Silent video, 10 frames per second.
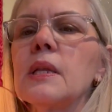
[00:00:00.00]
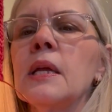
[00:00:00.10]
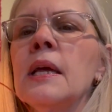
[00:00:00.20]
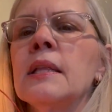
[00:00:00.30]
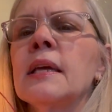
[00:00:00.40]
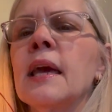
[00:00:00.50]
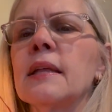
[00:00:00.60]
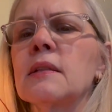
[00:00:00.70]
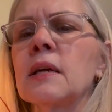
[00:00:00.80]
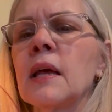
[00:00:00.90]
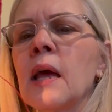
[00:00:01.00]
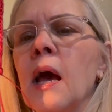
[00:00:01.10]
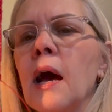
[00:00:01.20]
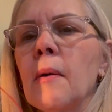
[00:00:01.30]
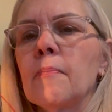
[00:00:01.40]
and get
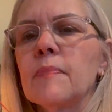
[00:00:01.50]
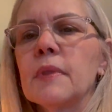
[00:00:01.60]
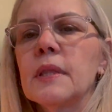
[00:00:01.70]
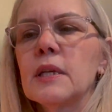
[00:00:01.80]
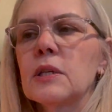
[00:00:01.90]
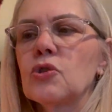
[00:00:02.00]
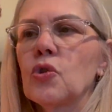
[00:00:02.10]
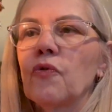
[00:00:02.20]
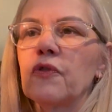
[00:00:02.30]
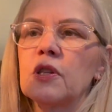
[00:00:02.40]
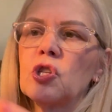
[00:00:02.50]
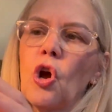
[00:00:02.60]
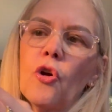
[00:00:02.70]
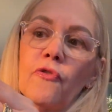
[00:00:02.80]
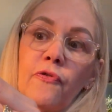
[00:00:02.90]
the Sophie
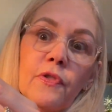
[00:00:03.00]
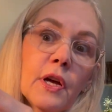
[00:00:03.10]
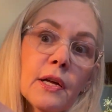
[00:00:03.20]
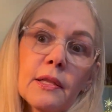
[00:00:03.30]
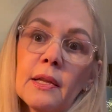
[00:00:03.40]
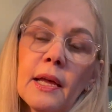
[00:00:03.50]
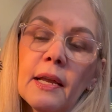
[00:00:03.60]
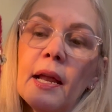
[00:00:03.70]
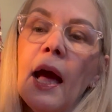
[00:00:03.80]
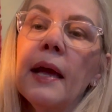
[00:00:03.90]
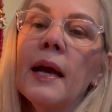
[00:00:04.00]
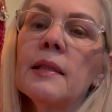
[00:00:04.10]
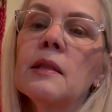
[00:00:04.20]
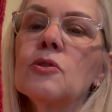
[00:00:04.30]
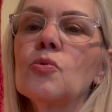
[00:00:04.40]
scarf done. And I
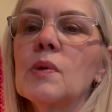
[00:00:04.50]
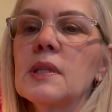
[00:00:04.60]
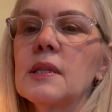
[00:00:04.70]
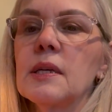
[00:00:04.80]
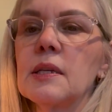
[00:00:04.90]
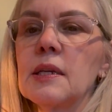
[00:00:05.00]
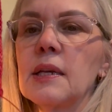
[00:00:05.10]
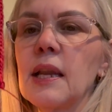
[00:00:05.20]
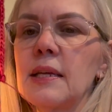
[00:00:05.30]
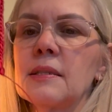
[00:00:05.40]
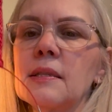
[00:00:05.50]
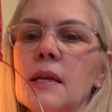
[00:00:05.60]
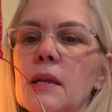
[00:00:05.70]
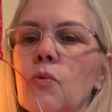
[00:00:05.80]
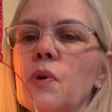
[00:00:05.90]
got this one done in less
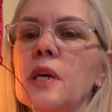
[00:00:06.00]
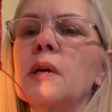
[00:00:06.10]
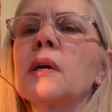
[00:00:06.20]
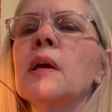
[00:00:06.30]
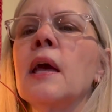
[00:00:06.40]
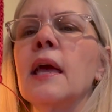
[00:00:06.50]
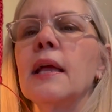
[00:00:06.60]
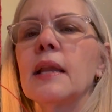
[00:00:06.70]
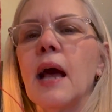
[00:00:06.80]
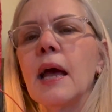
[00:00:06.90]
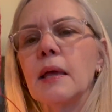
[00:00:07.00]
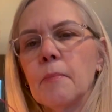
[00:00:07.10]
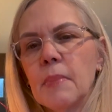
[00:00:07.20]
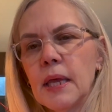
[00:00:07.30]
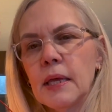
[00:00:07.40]
than a week, and I
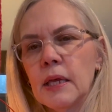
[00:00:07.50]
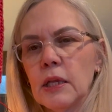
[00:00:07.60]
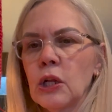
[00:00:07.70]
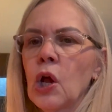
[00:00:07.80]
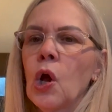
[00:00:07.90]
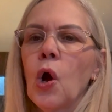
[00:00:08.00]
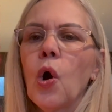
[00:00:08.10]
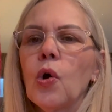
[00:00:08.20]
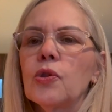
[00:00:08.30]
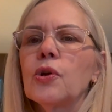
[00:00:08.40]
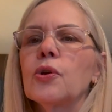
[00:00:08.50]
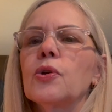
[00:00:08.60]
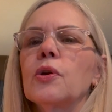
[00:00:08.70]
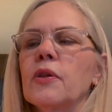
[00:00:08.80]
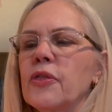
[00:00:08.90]
am making
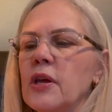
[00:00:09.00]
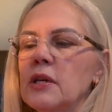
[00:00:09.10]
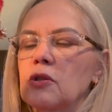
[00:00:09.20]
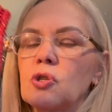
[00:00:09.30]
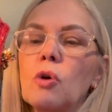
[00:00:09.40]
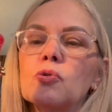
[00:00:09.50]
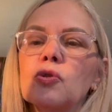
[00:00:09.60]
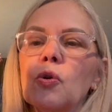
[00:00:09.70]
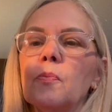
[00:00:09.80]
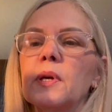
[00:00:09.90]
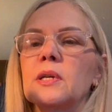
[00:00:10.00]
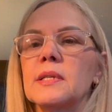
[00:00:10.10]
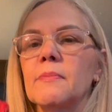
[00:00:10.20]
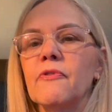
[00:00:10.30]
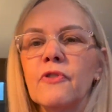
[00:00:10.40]
other things also because
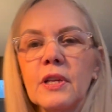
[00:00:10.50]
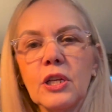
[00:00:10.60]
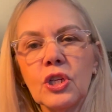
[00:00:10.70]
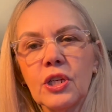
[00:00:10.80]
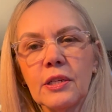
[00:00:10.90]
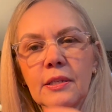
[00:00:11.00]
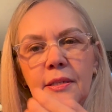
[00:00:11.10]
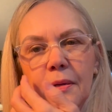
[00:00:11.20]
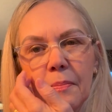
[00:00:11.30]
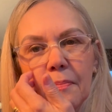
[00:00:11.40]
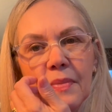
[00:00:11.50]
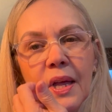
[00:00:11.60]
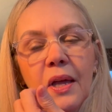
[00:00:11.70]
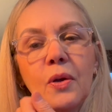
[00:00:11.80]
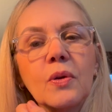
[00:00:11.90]
I'm finishing some
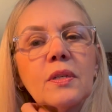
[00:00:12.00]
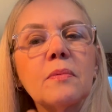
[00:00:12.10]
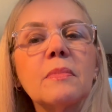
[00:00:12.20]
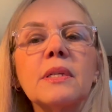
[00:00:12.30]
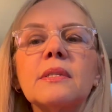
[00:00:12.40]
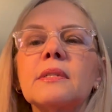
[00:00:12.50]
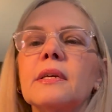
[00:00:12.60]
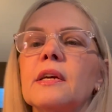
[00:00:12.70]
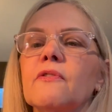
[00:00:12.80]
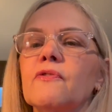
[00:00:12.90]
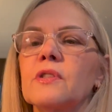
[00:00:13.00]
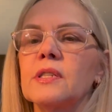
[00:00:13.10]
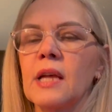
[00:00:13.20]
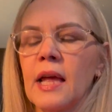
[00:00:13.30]
Christmas gifts,